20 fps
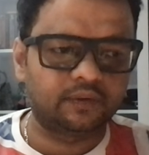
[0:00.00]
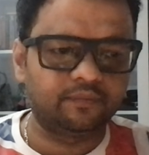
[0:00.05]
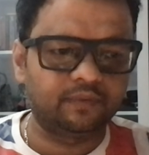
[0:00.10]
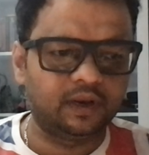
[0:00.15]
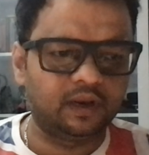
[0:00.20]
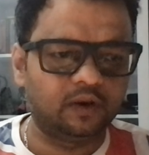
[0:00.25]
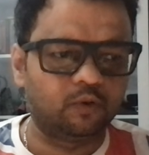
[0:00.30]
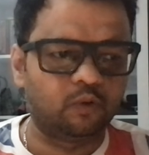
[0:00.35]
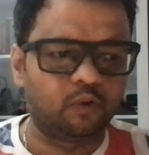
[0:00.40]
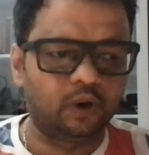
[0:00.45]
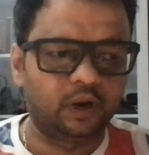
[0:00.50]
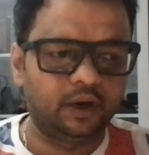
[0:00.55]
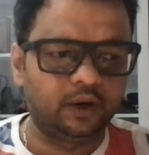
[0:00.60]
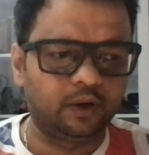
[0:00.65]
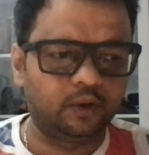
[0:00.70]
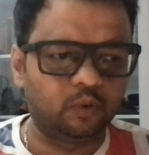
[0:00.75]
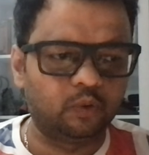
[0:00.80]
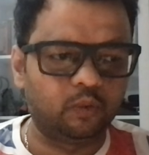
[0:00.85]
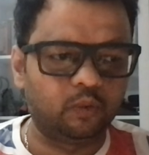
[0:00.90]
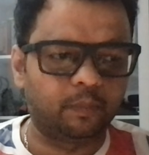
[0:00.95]
we'll go
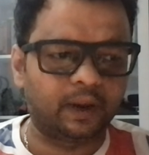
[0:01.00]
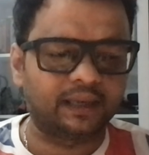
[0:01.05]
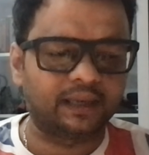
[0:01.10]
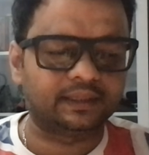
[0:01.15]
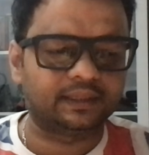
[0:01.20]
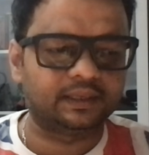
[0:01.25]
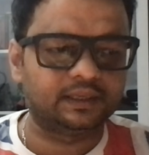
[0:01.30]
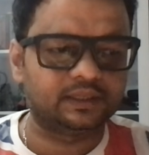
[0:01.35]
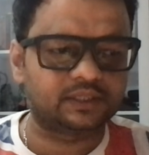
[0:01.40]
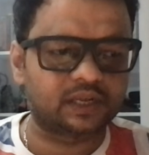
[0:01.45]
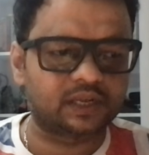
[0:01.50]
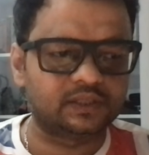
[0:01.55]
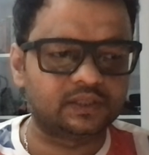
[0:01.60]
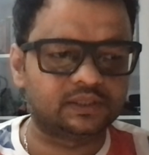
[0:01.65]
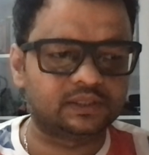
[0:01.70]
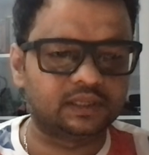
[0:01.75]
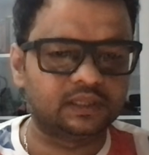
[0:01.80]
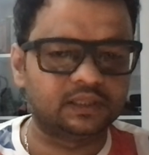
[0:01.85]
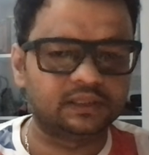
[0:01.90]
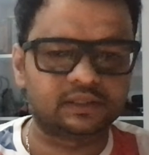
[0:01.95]
into Python
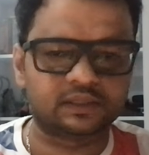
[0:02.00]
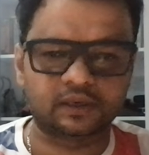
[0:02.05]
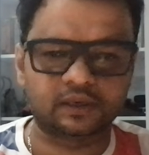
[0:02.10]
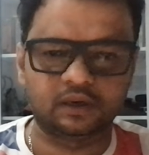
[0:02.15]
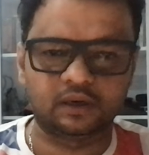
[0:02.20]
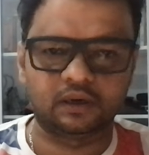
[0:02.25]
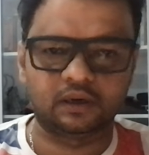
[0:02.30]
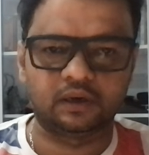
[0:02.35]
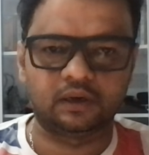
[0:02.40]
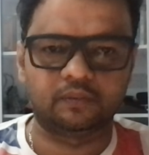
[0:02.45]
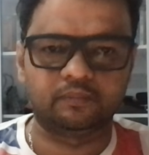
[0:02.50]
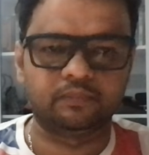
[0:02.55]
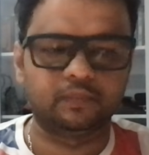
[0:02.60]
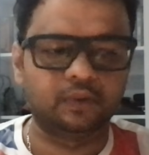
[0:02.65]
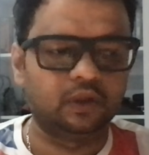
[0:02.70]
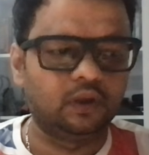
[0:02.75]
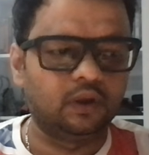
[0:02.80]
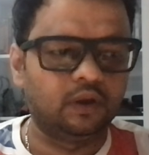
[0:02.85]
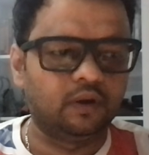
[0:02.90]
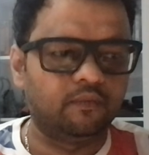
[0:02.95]
essentials.
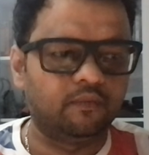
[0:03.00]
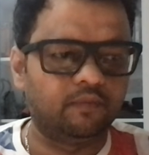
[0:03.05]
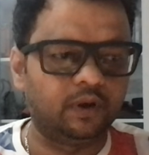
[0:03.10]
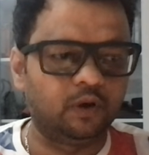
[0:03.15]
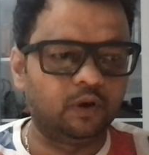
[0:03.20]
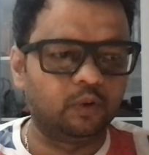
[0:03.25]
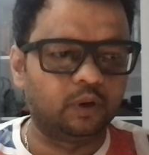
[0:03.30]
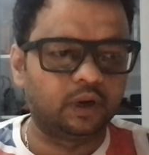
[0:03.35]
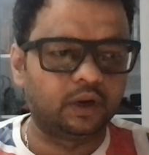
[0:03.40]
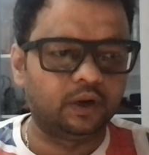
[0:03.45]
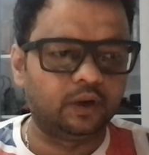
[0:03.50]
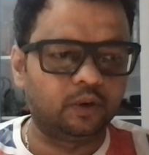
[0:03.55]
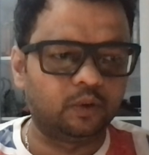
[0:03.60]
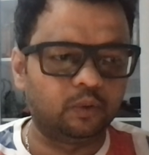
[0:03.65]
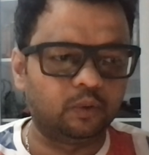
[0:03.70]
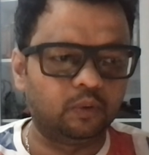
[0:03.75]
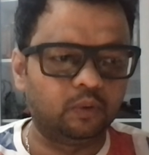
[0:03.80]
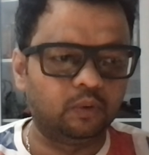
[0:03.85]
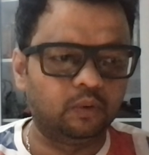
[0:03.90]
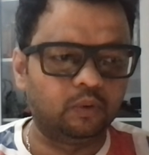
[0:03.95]
We'll look
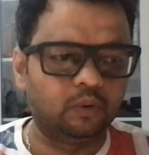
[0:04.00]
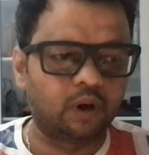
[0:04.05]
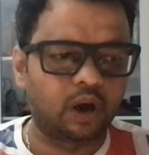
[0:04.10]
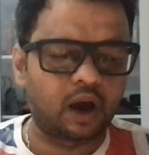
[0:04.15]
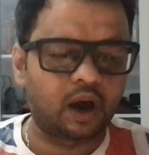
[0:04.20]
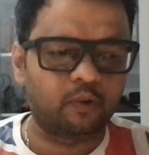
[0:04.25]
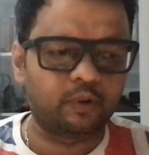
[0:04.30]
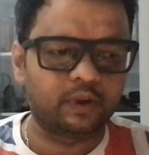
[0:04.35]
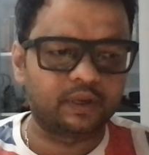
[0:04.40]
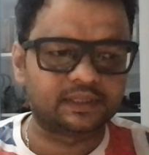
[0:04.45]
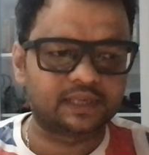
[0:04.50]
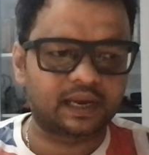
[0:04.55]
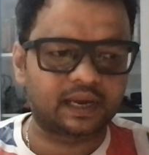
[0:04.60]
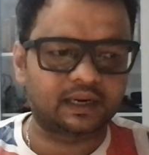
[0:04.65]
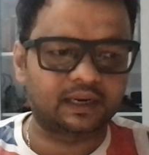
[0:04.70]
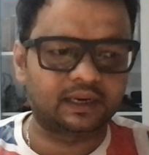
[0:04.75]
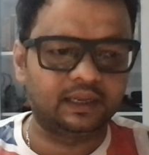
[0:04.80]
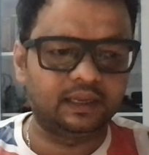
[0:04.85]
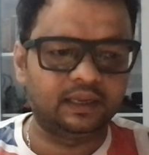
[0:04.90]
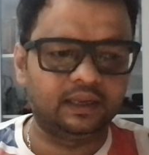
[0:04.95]
into how
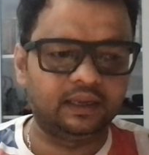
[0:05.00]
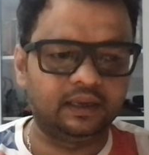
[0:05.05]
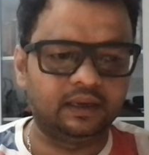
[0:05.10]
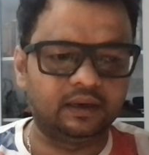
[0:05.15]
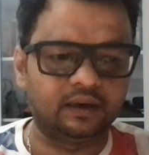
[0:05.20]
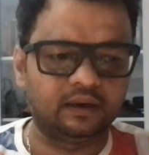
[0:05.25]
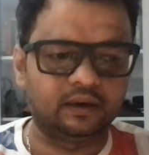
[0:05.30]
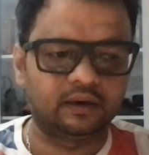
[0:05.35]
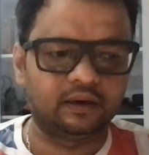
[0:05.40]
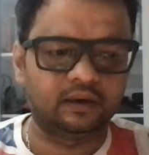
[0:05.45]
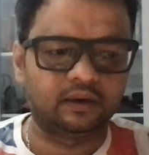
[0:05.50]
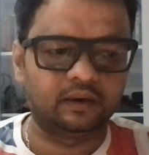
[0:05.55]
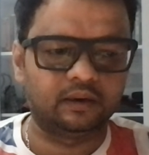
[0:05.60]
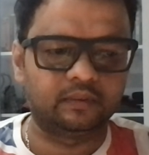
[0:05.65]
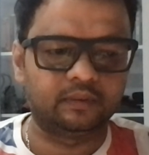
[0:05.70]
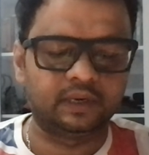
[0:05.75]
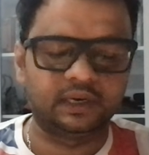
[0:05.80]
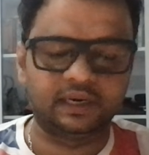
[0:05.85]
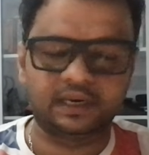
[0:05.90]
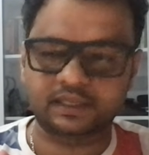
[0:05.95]
exactly
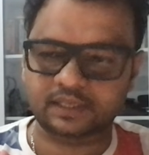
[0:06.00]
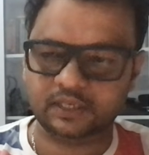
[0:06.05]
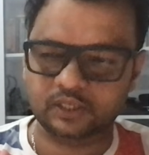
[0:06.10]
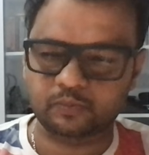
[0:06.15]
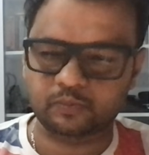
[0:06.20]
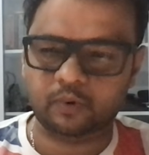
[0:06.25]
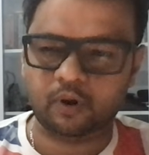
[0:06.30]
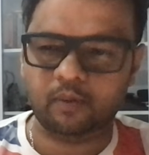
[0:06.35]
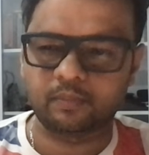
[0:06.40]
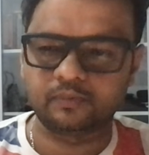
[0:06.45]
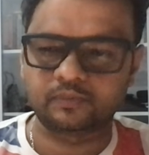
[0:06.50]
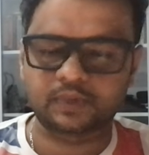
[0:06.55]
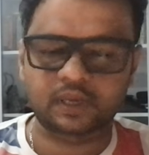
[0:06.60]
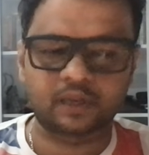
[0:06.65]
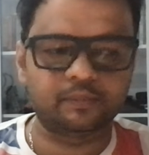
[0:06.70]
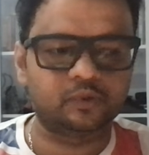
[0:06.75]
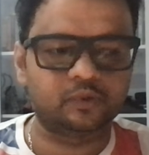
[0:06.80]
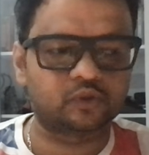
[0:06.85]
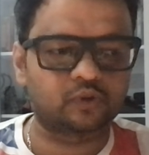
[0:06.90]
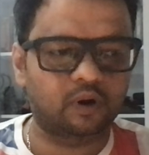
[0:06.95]
data science problems
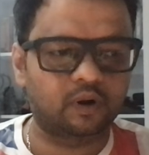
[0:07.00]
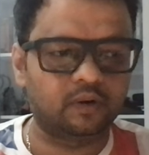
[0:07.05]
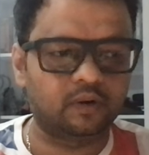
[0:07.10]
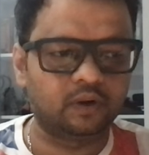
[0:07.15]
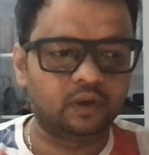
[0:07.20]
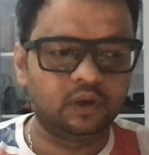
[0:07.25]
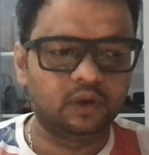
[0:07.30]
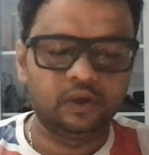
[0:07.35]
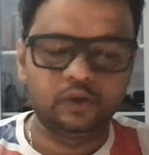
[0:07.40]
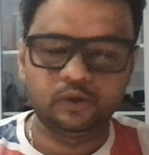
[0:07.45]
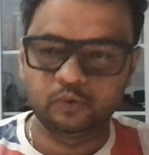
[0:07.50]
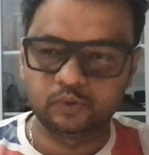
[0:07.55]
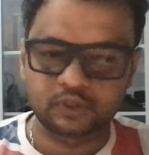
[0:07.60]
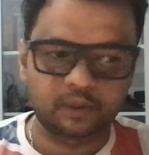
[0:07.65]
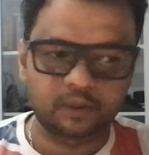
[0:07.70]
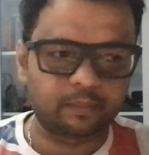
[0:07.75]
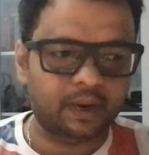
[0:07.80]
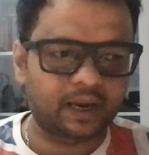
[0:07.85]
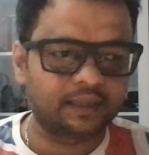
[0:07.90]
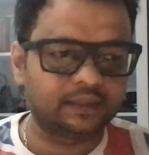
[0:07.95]
can be solved
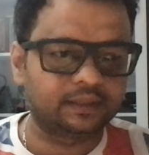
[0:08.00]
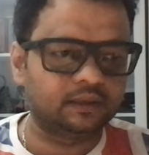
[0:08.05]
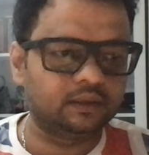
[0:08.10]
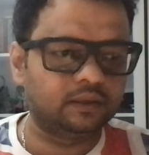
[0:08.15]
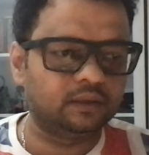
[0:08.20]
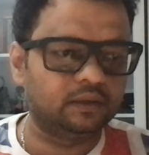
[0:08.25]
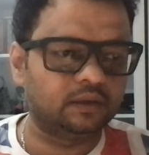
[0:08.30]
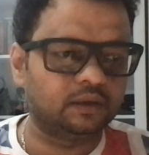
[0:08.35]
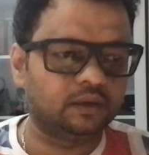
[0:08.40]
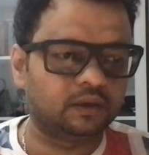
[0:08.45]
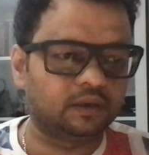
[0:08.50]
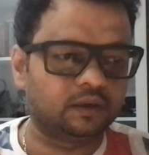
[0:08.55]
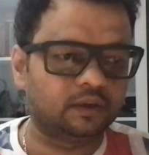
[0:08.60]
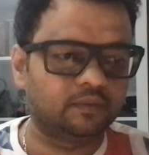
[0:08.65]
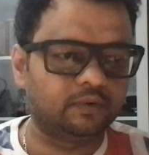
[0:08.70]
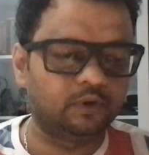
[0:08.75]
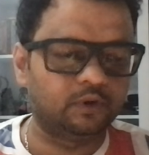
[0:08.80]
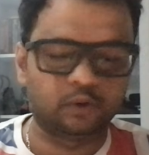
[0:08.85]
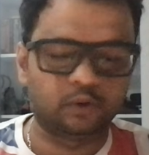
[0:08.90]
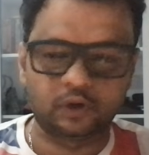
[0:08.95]
using Python.
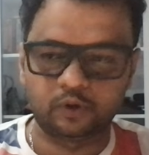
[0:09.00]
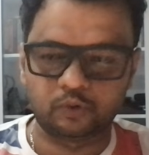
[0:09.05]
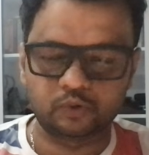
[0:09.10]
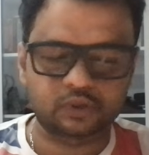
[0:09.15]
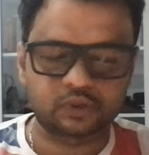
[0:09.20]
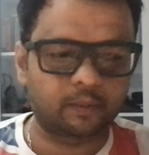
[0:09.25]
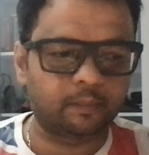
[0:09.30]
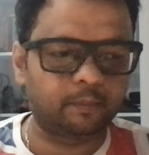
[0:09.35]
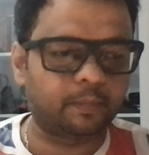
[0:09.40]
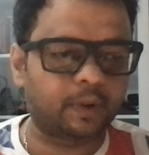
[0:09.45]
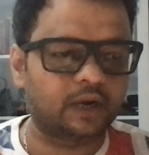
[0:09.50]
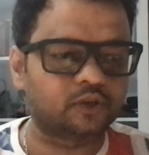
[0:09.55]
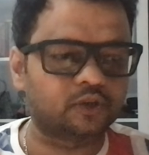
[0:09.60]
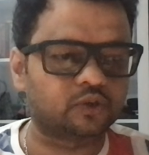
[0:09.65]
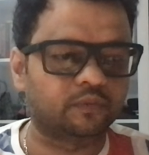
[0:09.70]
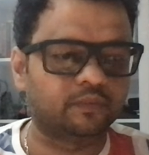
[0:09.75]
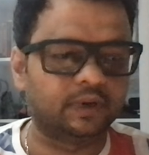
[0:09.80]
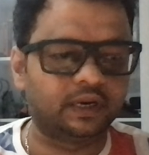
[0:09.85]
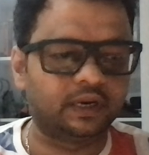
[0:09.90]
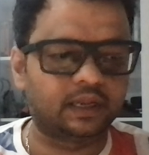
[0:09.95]
We'll look into some parts
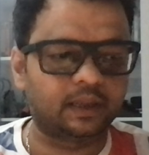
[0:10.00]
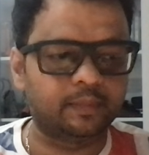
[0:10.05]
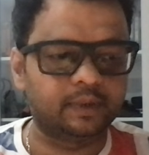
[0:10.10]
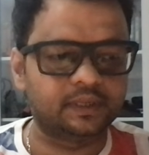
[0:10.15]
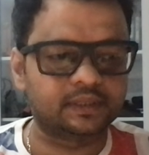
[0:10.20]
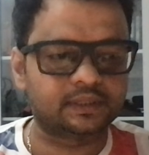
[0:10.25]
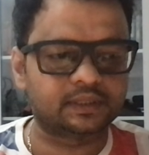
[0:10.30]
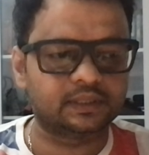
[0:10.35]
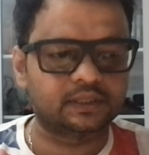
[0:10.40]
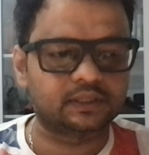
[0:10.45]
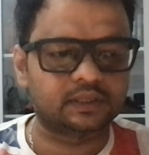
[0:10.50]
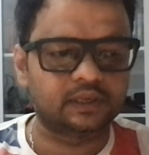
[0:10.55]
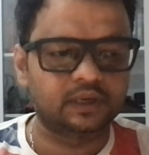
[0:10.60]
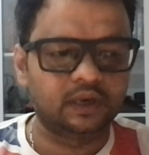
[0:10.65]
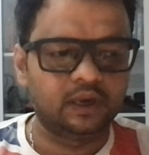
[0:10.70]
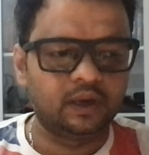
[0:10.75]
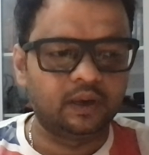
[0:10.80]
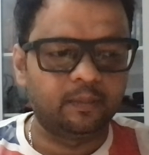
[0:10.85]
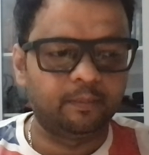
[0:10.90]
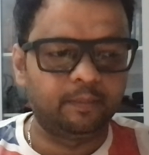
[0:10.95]
of databases,
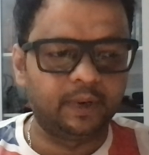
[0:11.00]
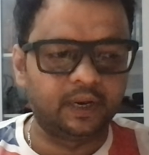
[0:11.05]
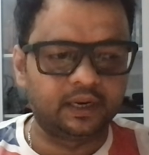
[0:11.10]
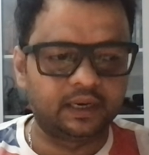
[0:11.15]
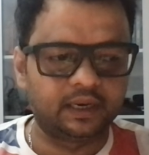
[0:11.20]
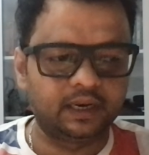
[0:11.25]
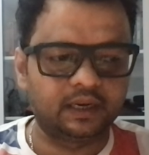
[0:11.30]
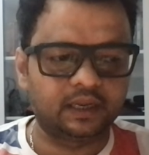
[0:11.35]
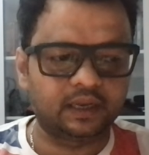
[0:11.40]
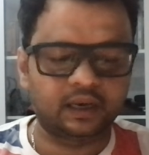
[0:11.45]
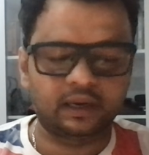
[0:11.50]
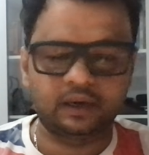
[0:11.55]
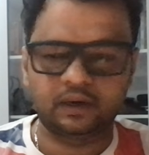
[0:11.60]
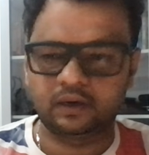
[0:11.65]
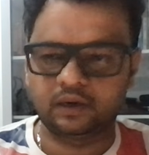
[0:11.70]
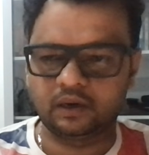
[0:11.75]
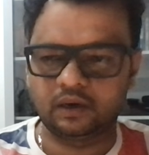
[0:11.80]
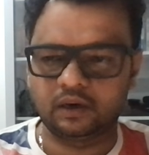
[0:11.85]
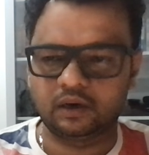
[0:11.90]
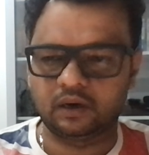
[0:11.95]
big data,
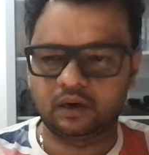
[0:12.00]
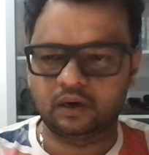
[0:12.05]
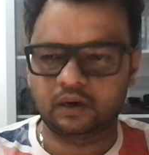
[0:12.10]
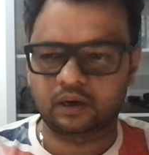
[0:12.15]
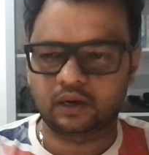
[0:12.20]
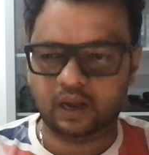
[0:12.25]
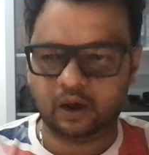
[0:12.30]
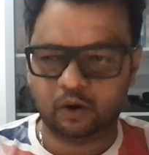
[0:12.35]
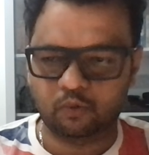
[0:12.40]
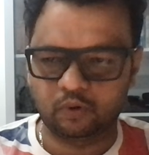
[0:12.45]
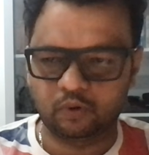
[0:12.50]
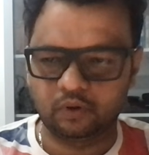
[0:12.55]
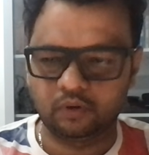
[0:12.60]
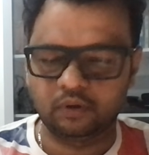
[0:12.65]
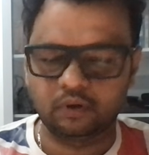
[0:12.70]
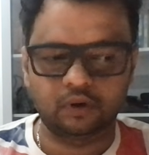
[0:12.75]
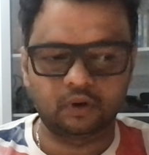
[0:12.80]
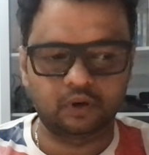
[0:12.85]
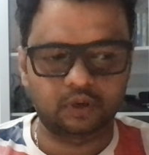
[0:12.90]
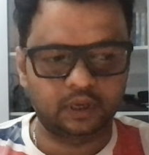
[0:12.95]
and cloud.
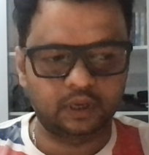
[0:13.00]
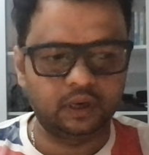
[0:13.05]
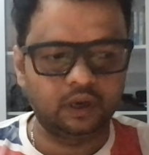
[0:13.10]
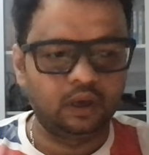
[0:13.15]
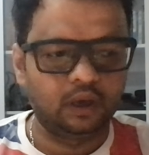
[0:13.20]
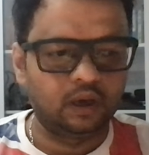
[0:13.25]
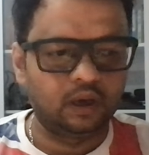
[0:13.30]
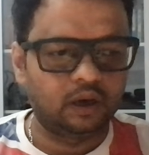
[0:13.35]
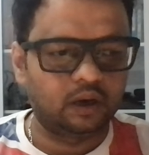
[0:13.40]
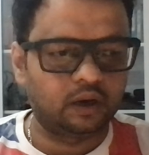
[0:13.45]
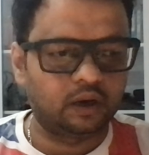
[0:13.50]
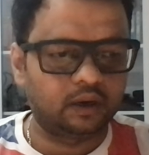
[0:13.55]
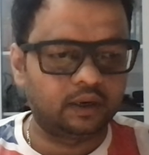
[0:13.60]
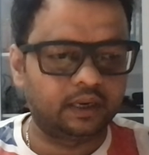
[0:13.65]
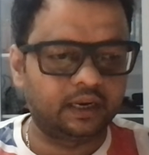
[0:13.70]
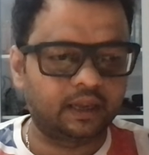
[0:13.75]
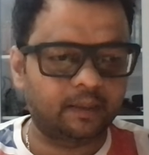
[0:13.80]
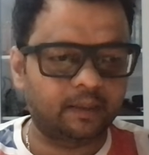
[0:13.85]
Okay, data